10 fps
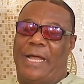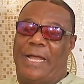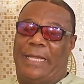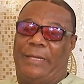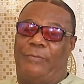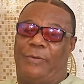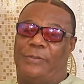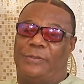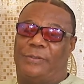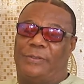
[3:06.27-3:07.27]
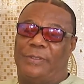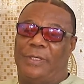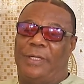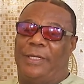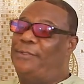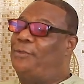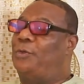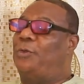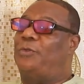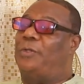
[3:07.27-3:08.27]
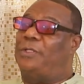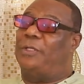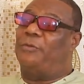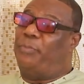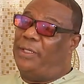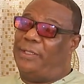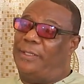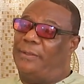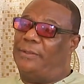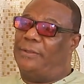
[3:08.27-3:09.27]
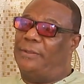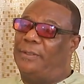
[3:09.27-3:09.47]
I was introduced to the Church of Pentecost